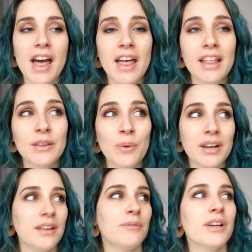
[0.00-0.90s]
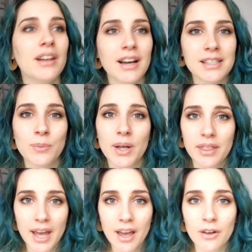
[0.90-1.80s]
And when they realized
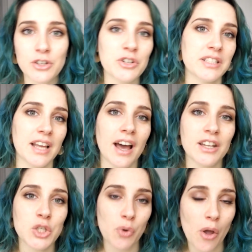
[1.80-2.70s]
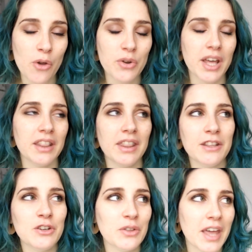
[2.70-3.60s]
what their countries had drawn,
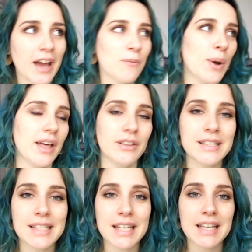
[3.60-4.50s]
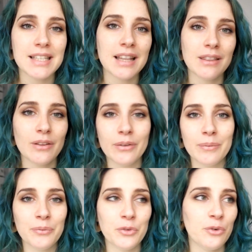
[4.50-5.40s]
and you know, they were the cities and
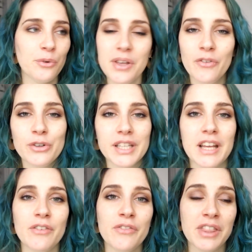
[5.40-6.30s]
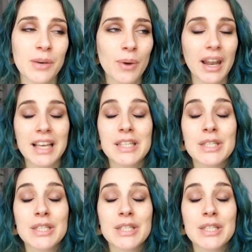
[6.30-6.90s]
the rivers and everything, they were like